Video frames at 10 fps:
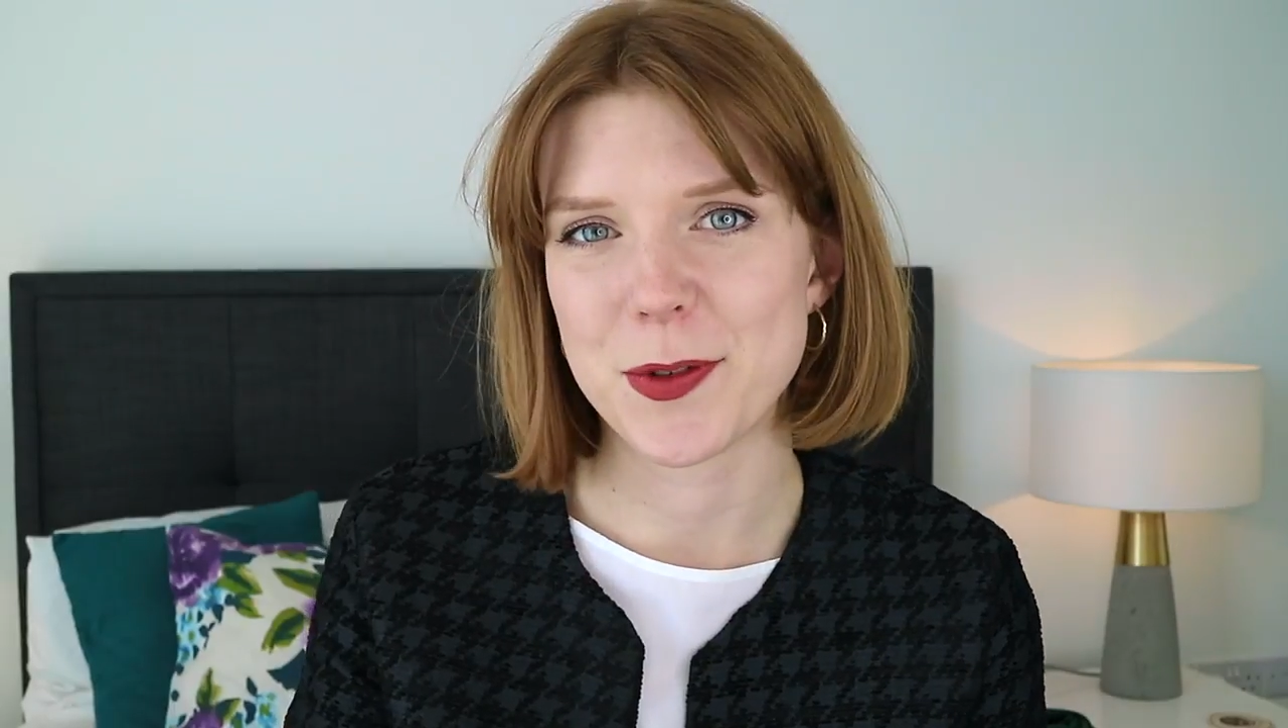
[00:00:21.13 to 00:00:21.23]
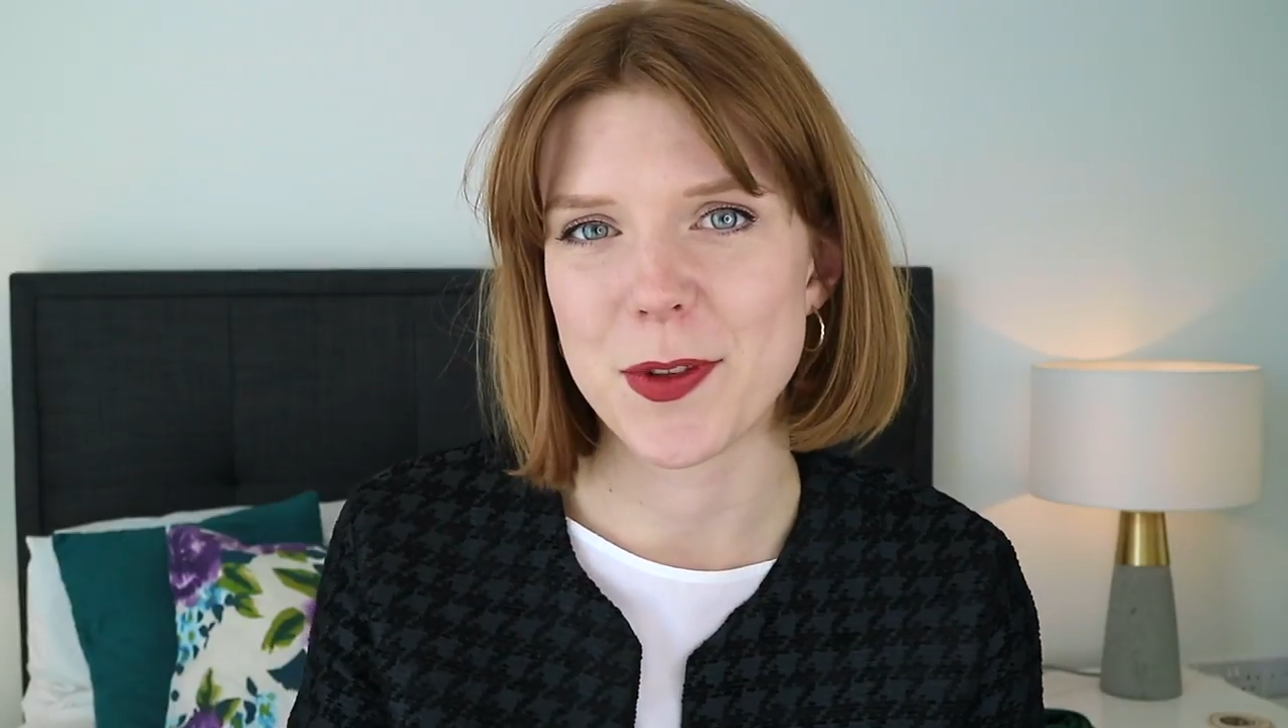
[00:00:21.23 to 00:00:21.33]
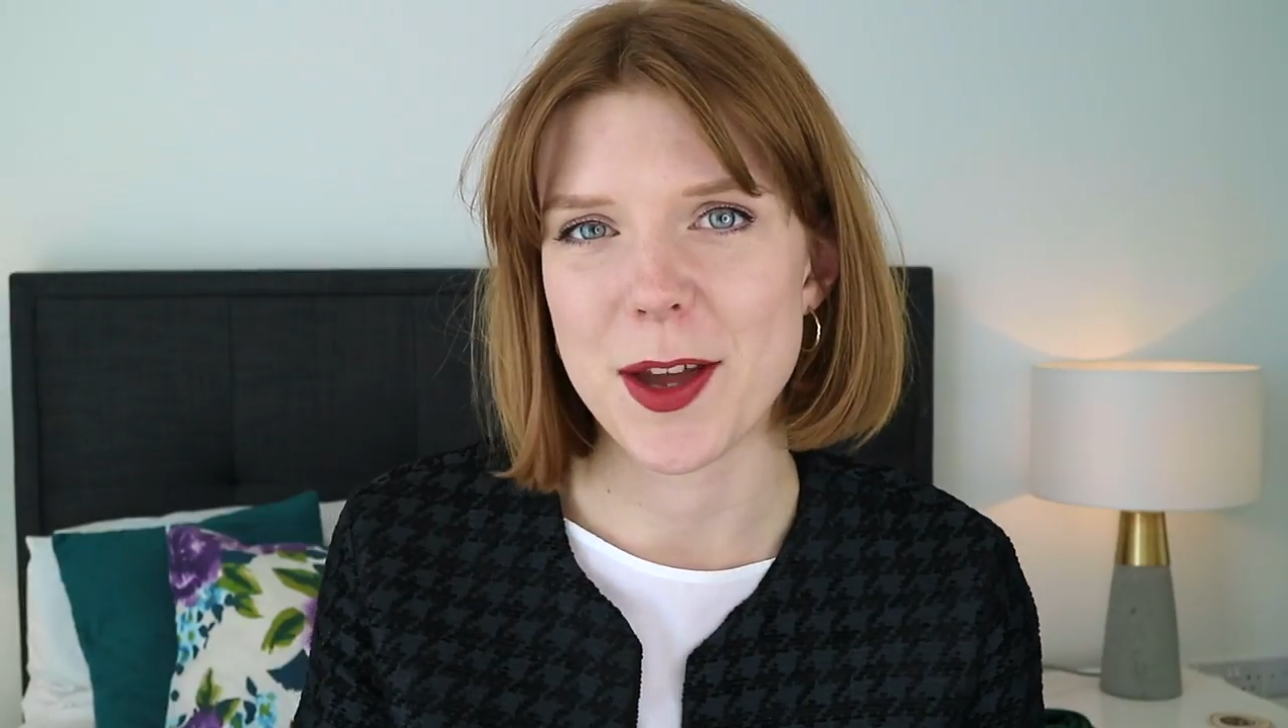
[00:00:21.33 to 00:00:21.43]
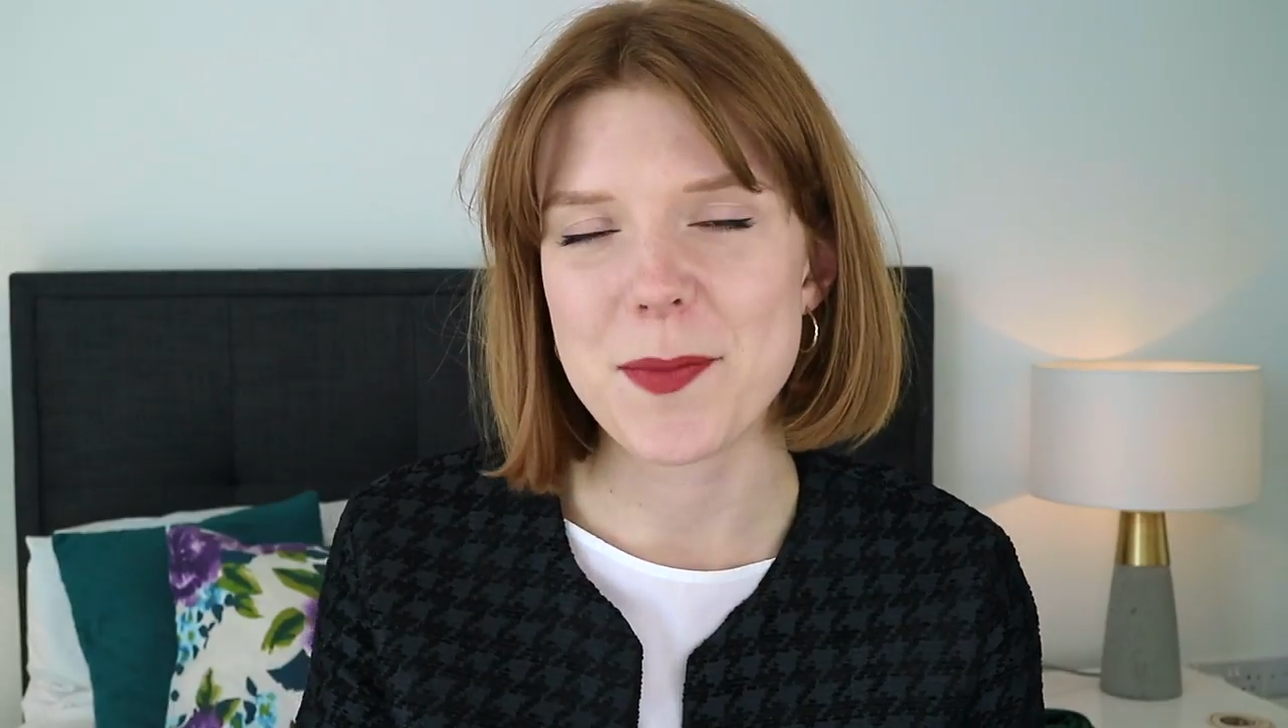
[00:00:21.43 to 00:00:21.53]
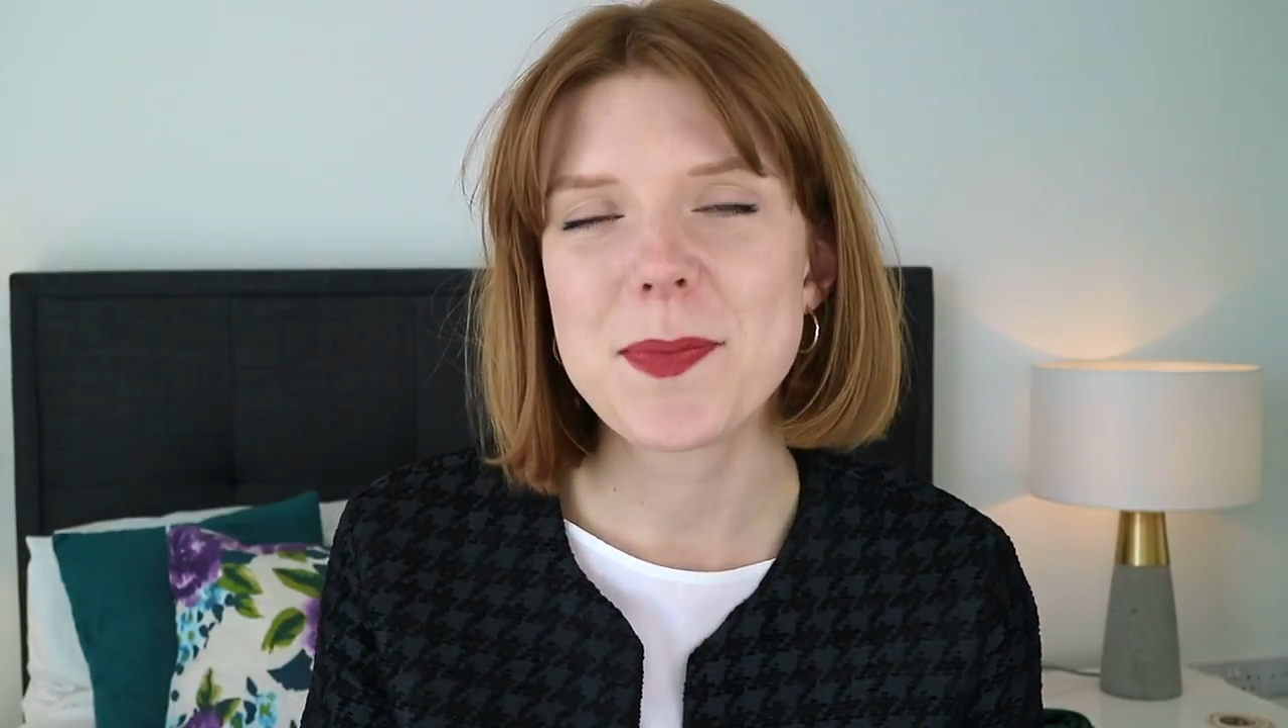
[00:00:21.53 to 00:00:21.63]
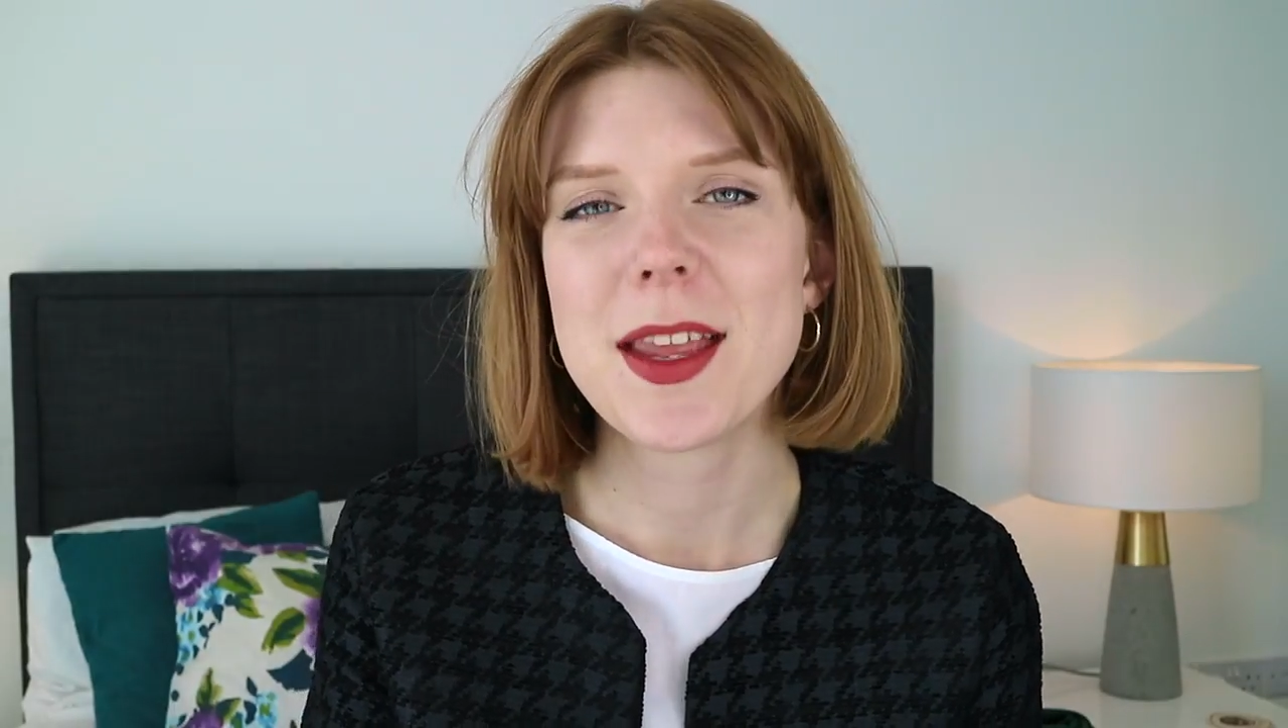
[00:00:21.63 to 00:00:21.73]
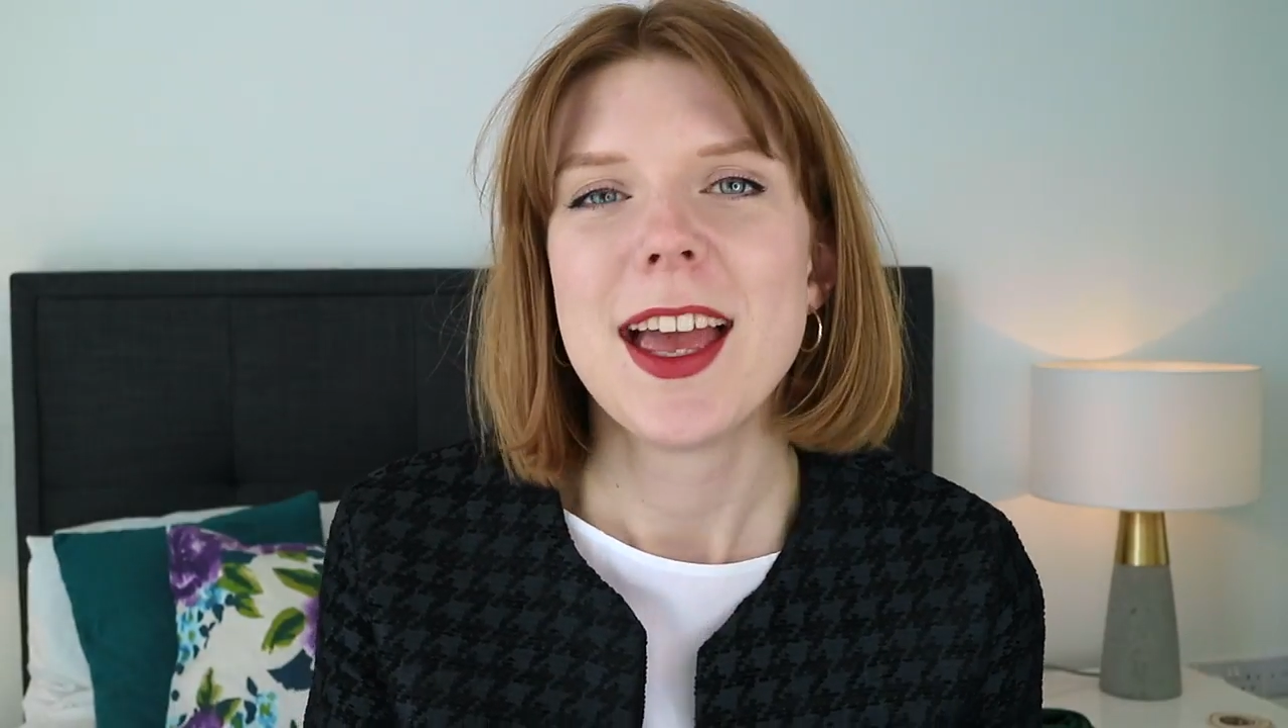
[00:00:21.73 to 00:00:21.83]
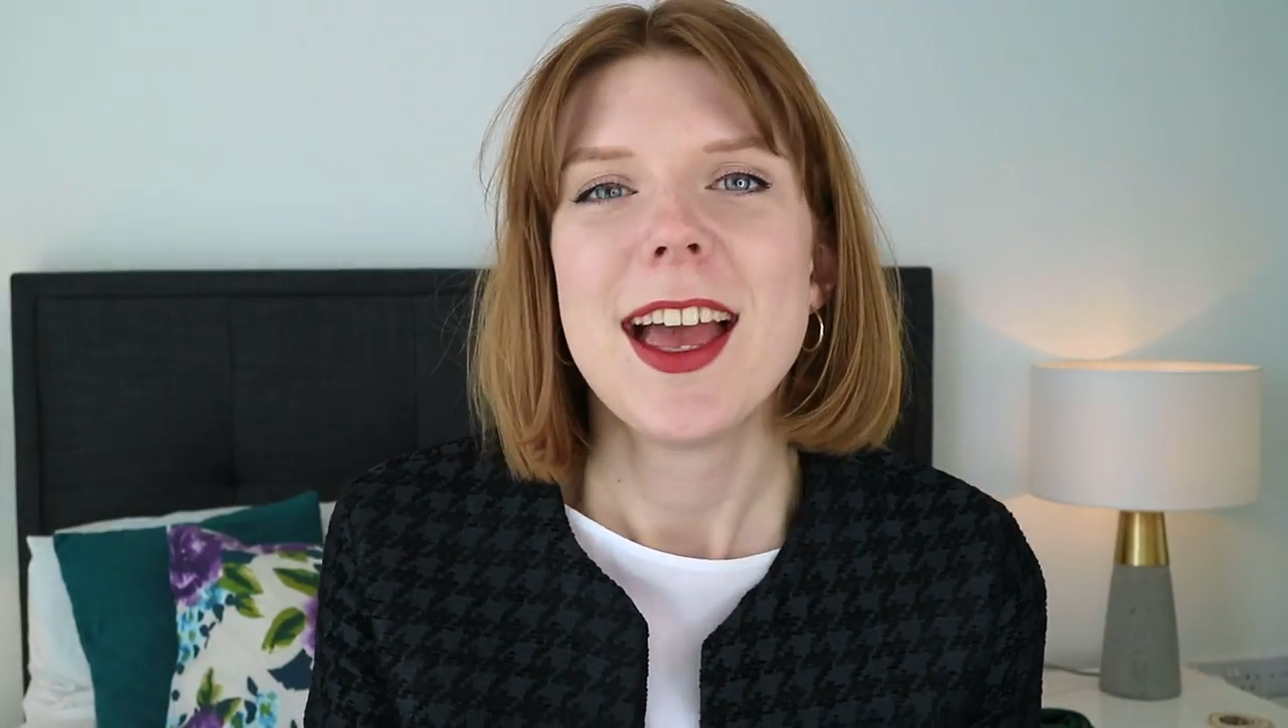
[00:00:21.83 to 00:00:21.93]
for them.